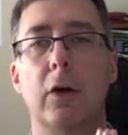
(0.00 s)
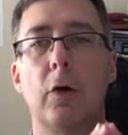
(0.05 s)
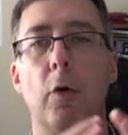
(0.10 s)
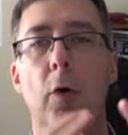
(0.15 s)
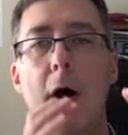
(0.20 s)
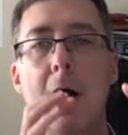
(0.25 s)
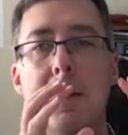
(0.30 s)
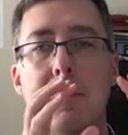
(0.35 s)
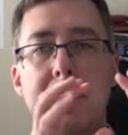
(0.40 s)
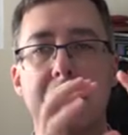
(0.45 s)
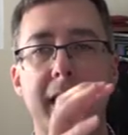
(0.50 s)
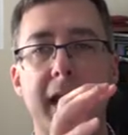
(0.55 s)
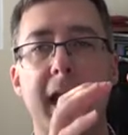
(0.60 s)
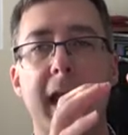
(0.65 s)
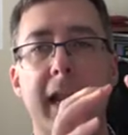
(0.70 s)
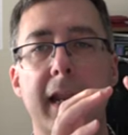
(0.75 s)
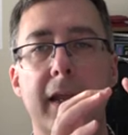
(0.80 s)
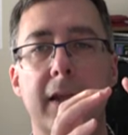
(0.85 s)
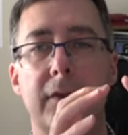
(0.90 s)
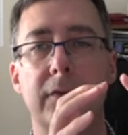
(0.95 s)
quantum
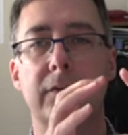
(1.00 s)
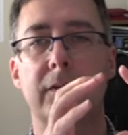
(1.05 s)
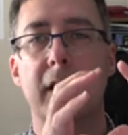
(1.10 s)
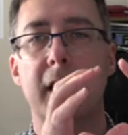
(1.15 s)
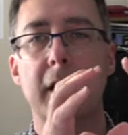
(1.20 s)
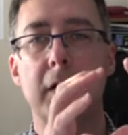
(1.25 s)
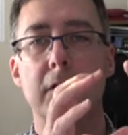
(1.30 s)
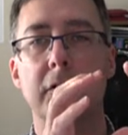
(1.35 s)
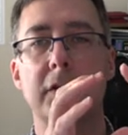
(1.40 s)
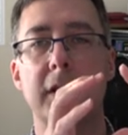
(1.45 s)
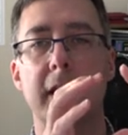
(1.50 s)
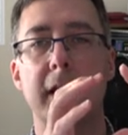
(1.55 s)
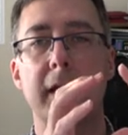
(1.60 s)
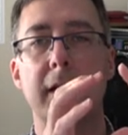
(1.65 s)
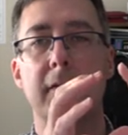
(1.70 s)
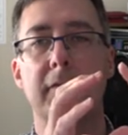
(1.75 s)
mechanics energy